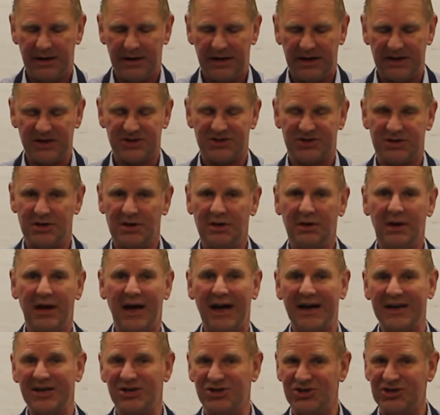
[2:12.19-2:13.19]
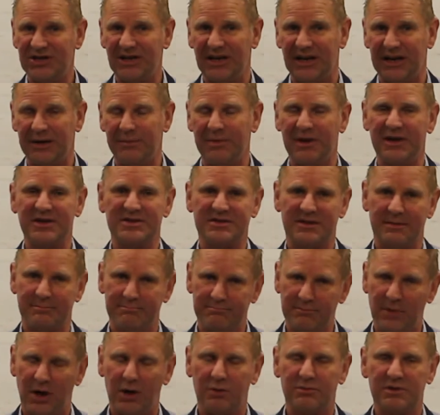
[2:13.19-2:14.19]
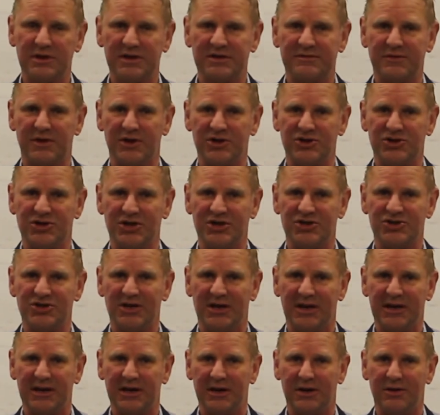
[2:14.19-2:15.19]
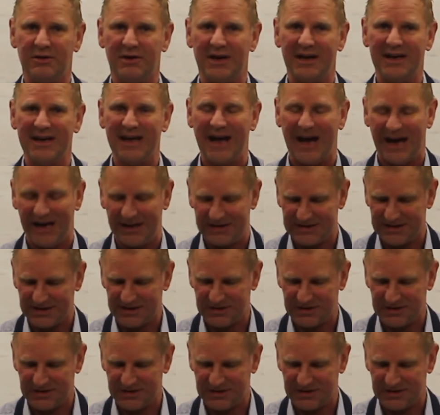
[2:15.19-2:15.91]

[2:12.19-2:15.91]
It's still a chili, but it's the mildest version of chili you can get.